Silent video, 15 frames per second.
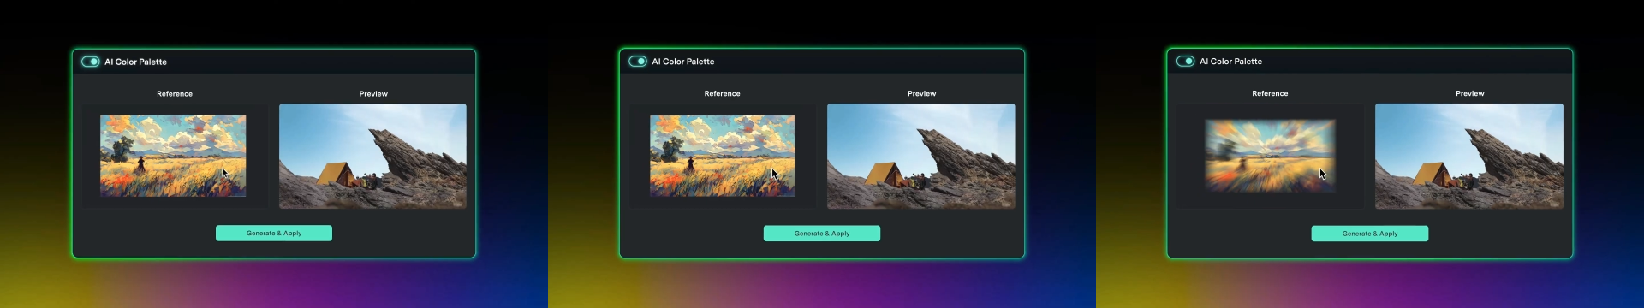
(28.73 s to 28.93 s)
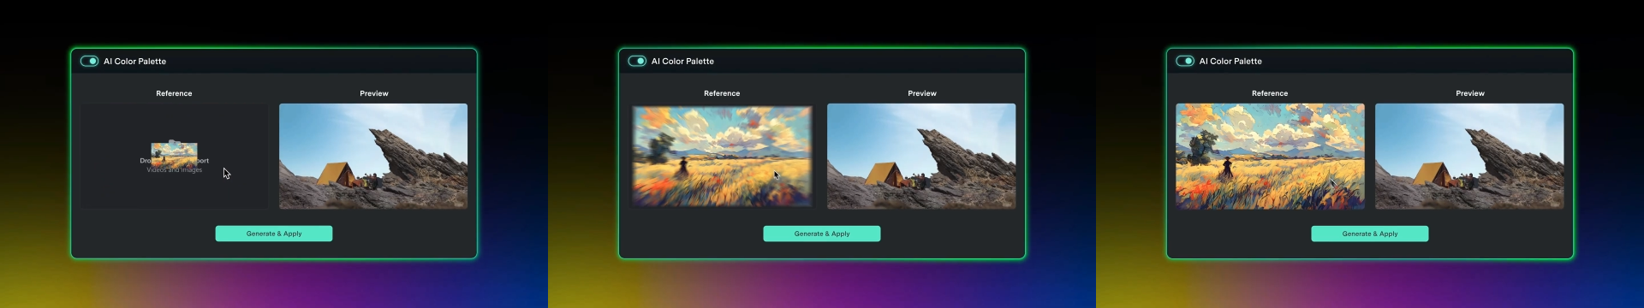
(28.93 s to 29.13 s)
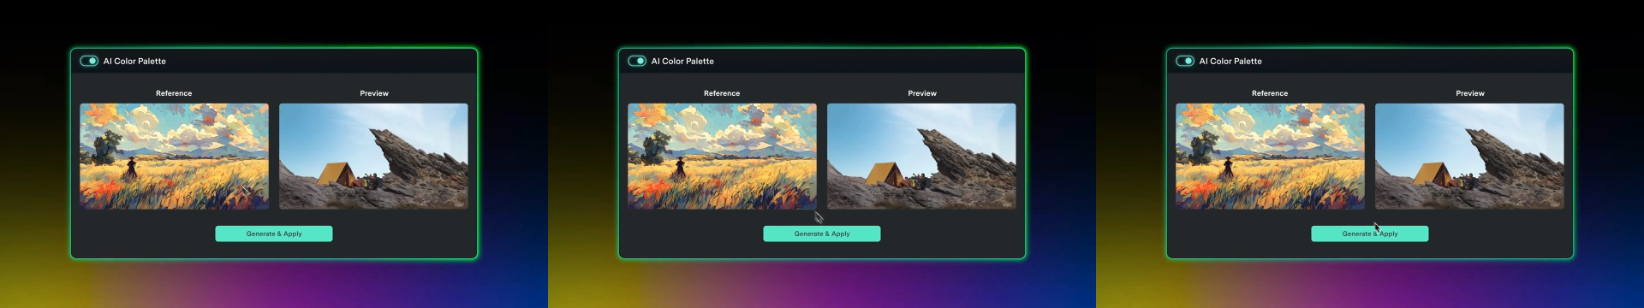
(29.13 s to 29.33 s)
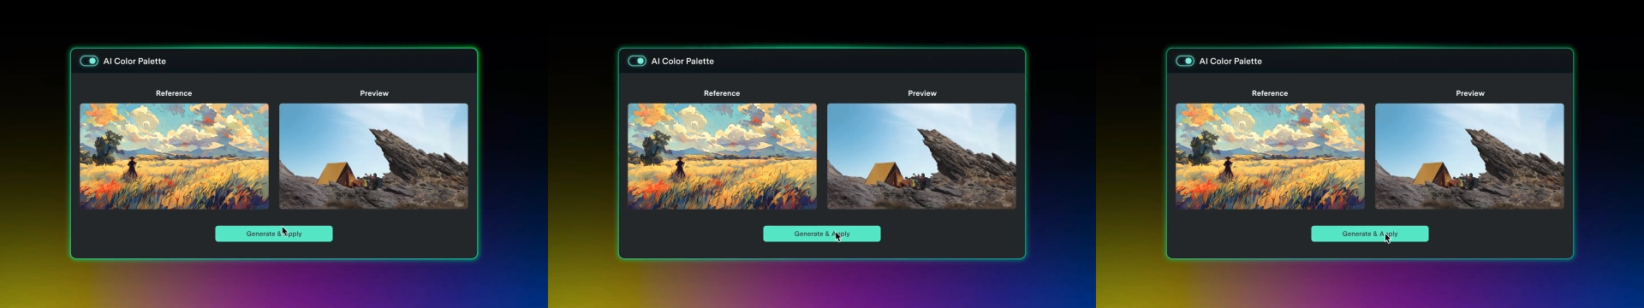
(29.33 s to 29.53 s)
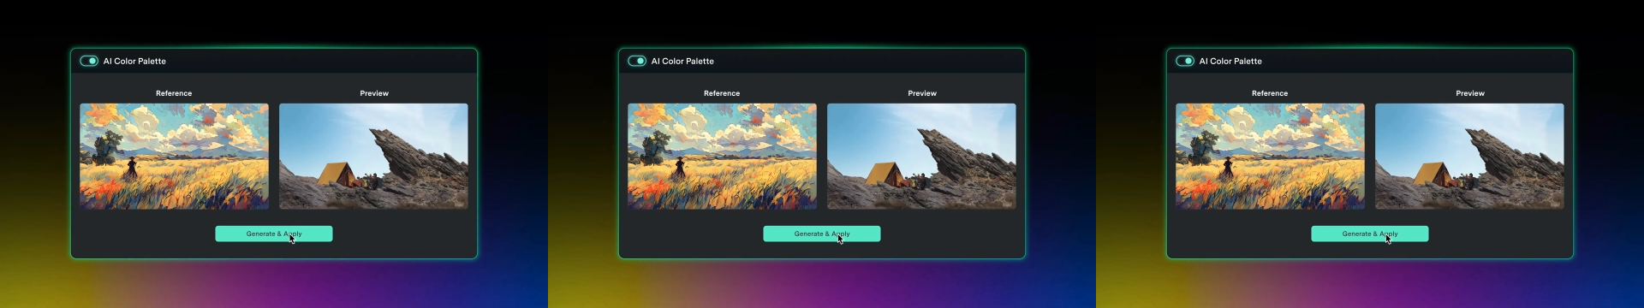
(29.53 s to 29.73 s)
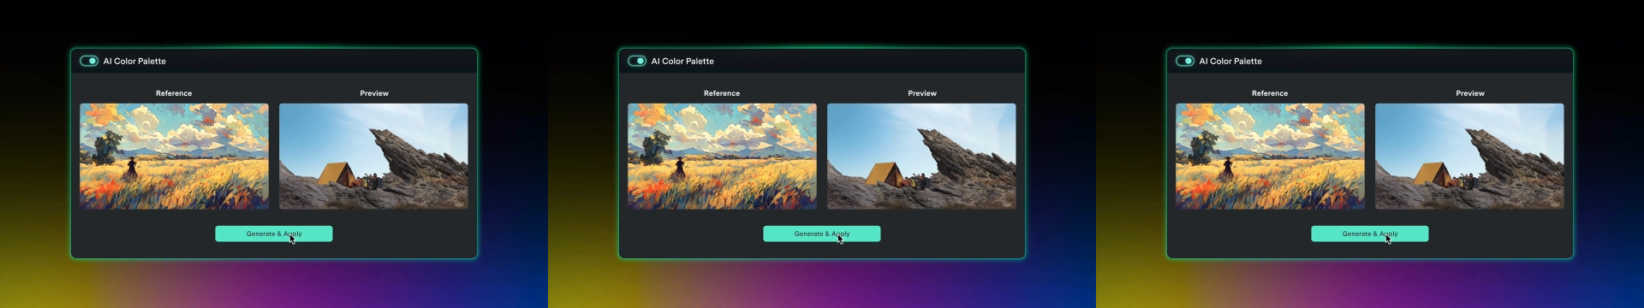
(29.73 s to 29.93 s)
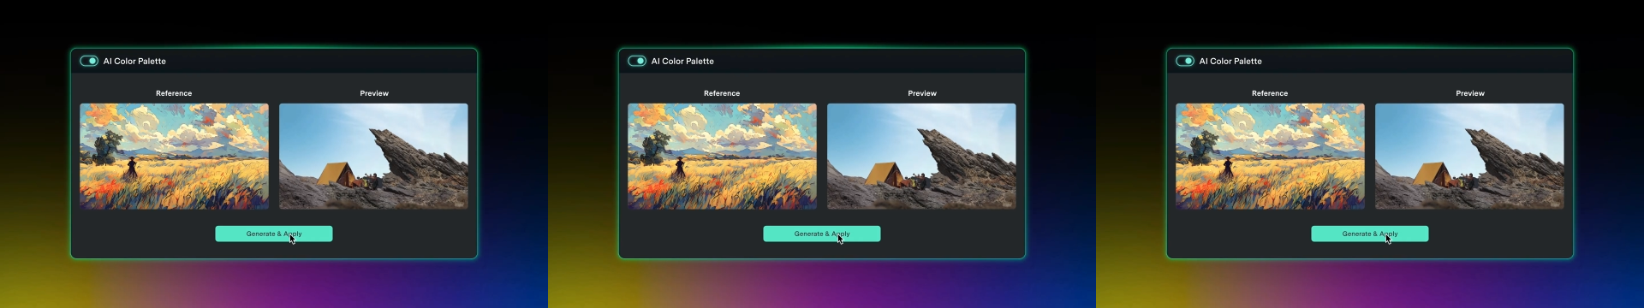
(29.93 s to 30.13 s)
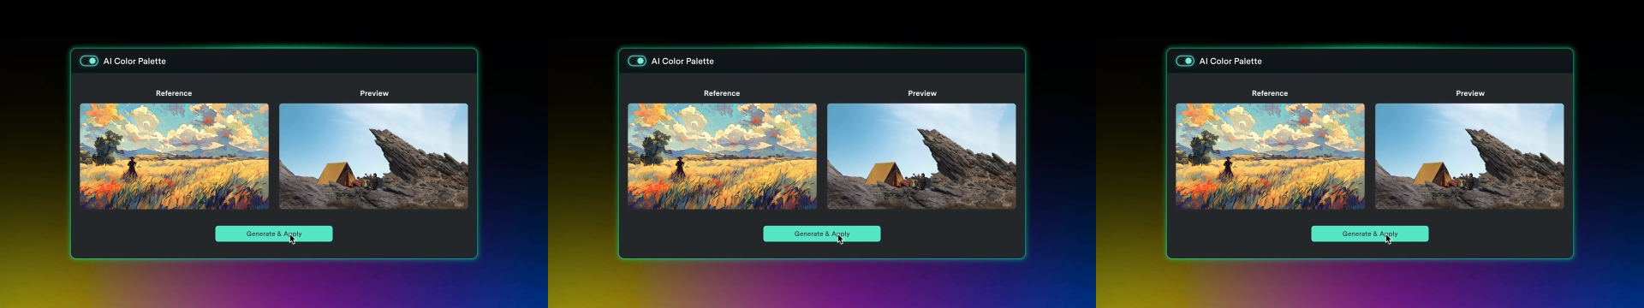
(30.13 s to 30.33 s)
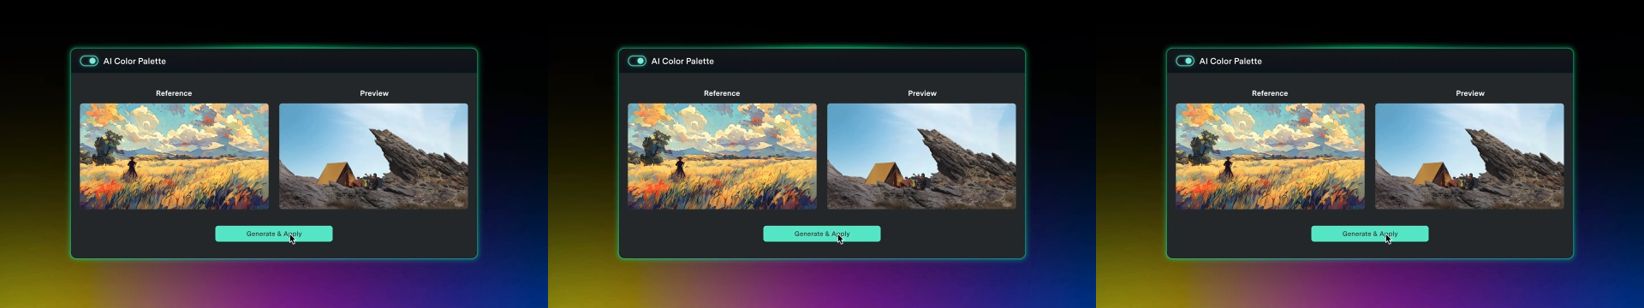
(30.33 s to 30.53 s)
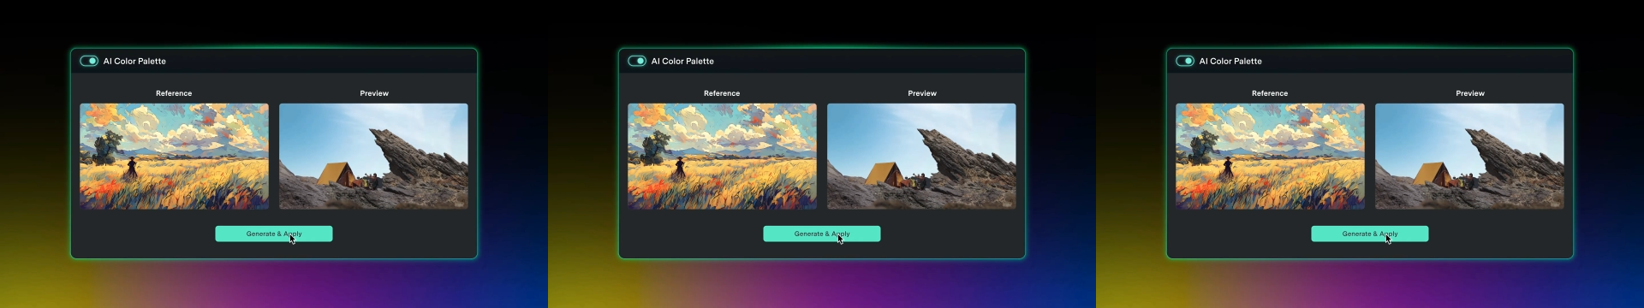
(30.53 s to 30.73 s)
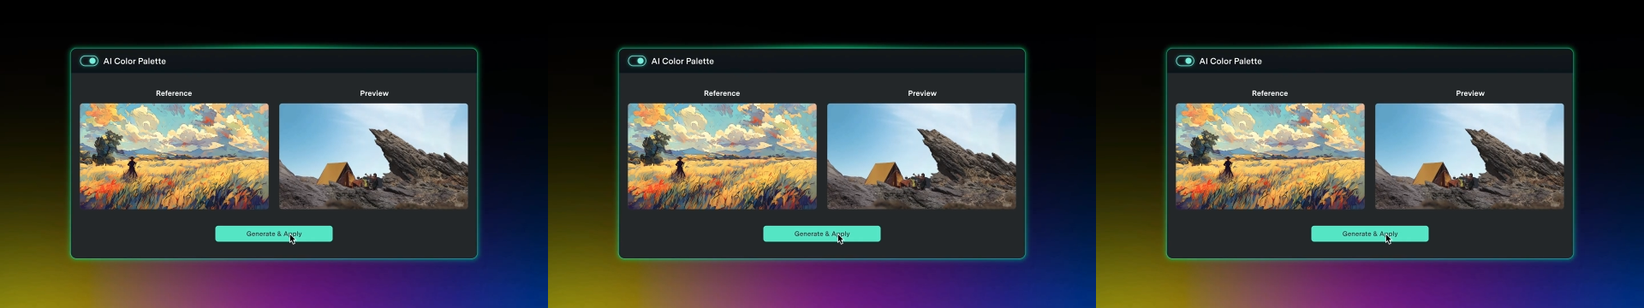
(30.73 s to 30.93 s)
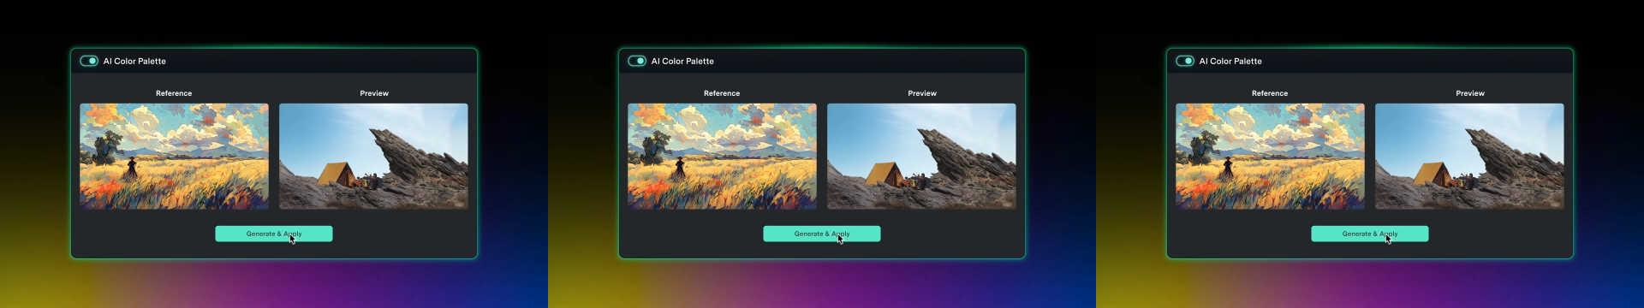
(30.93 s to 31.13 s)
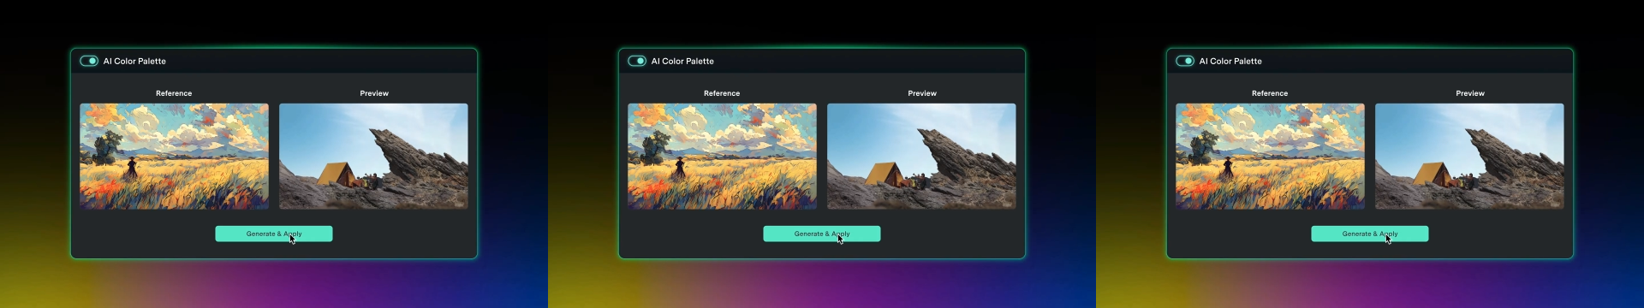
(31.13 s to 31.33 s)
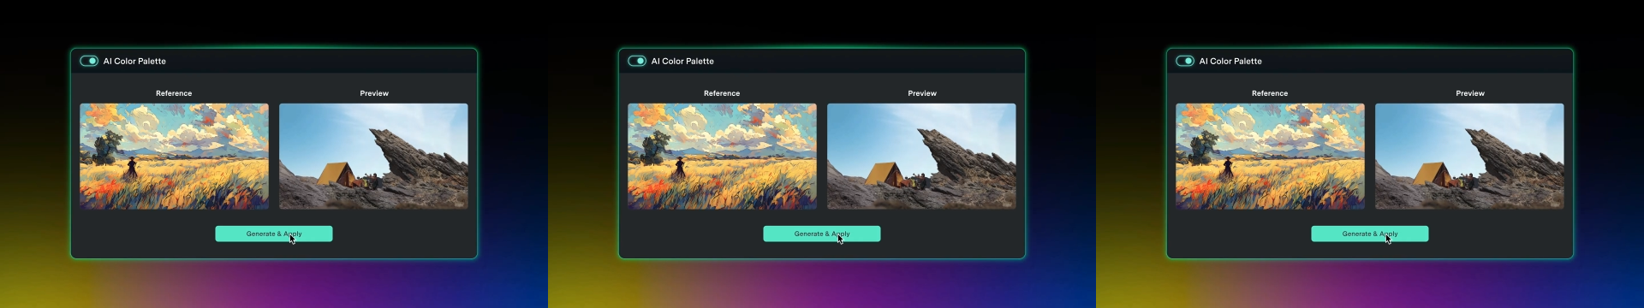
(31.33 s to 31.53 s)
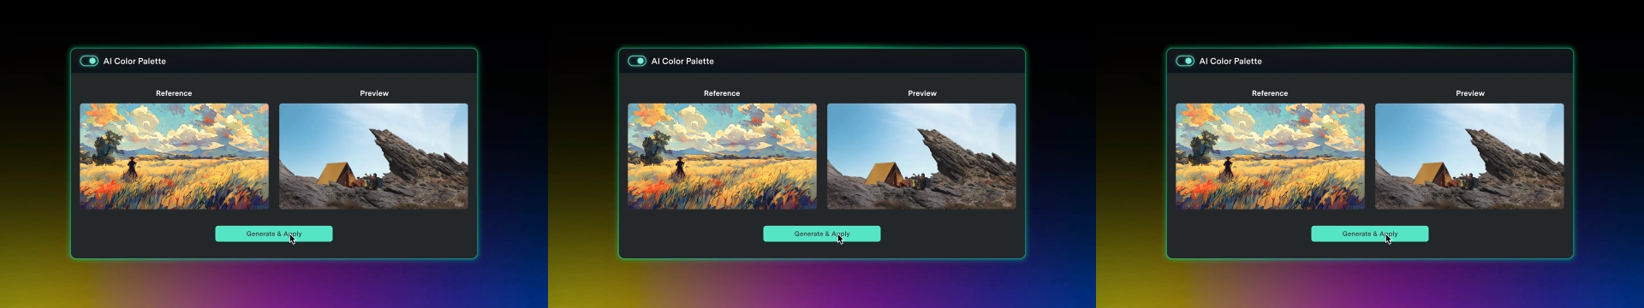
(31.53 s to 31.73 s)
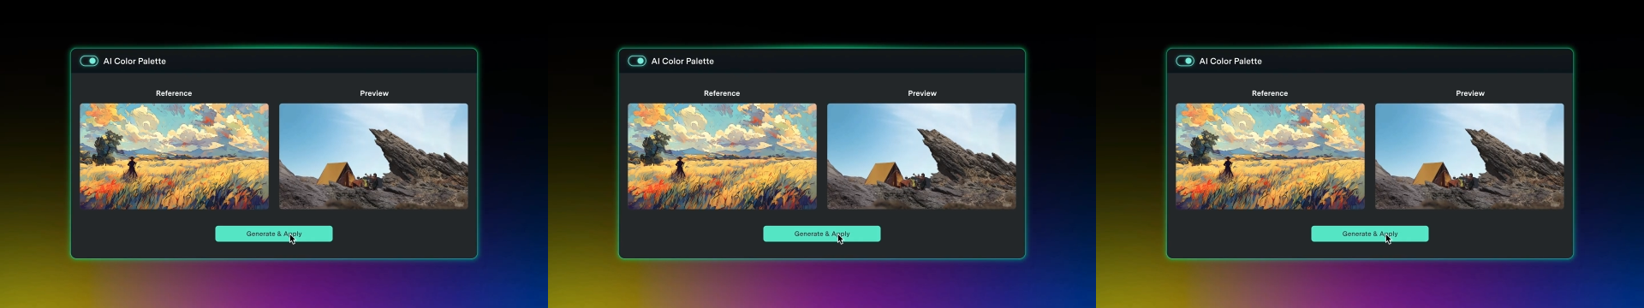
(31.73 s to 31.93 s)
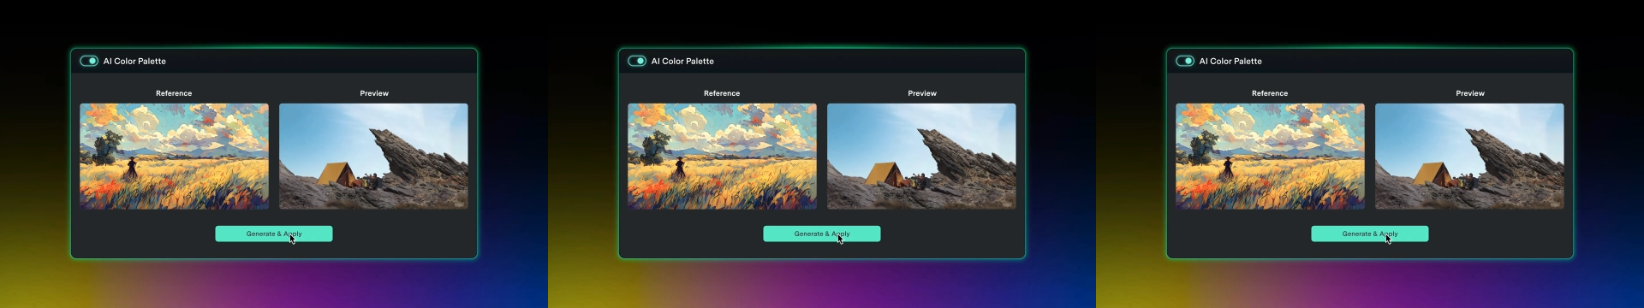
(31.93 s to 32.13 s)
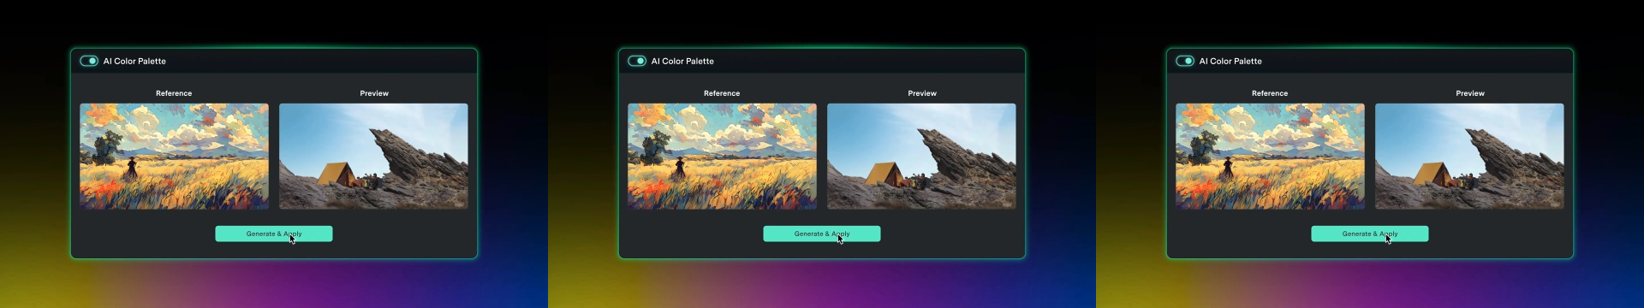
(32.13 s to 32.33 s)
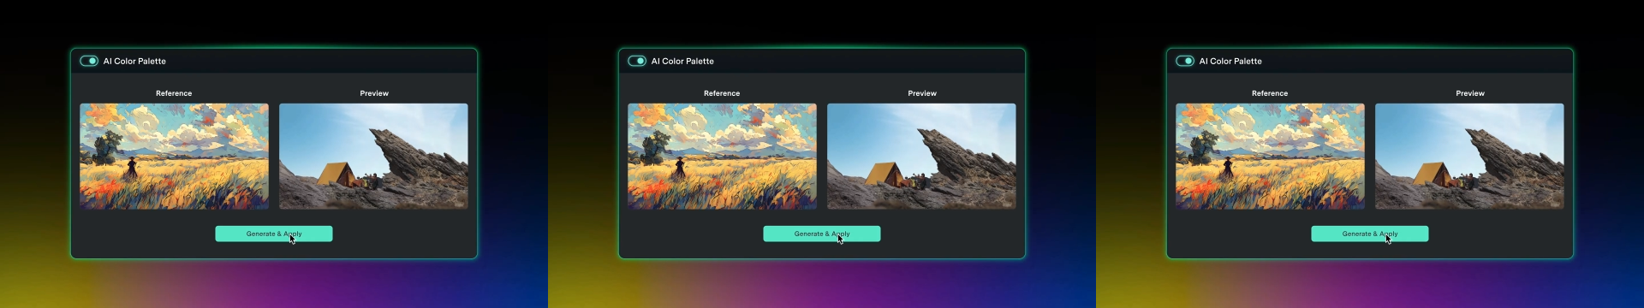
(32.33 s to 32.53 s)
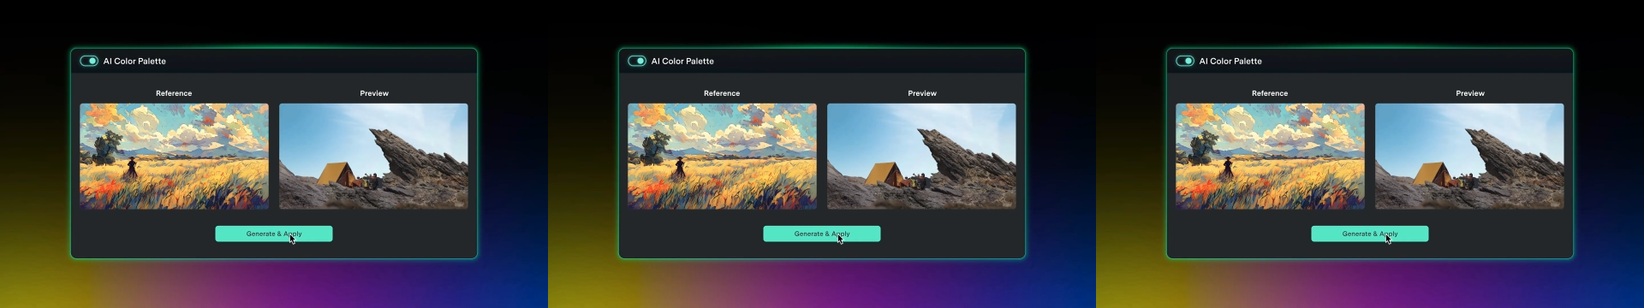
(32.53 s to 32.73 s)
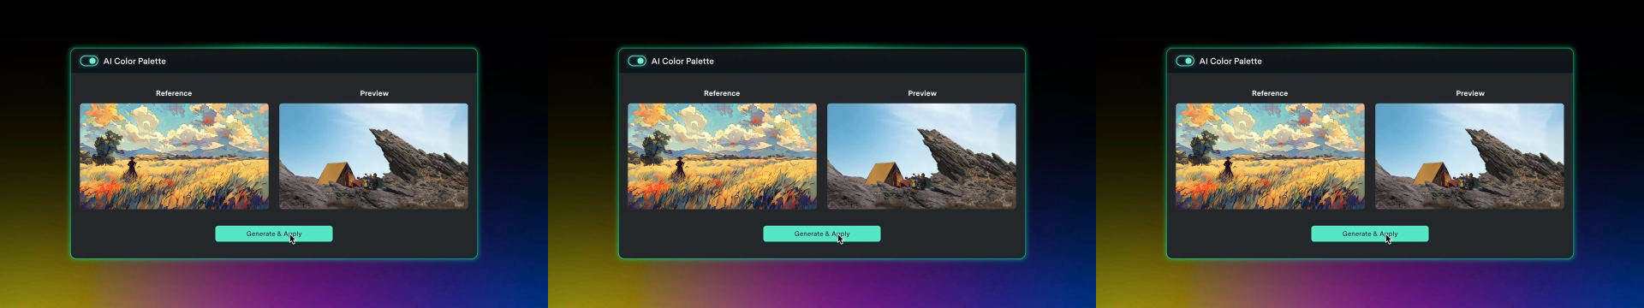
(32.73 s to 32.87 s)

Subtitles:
[unreadable: no face in view]